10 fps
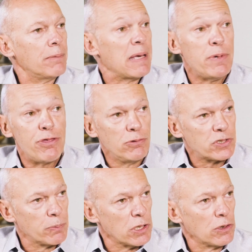maybe through
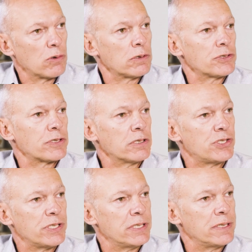some of the local
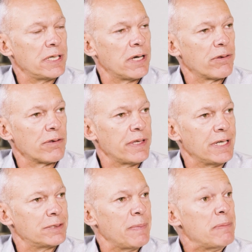search and other
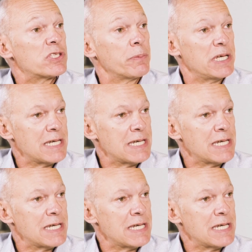things, maybe some of the